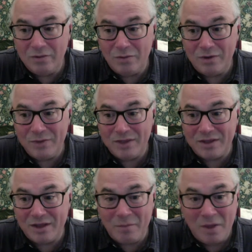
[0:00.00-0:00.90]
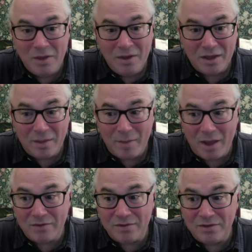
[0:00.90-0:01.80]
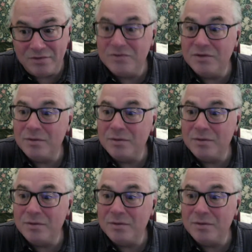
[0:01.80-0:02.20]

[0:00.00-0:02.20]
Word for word: when we can come out of this.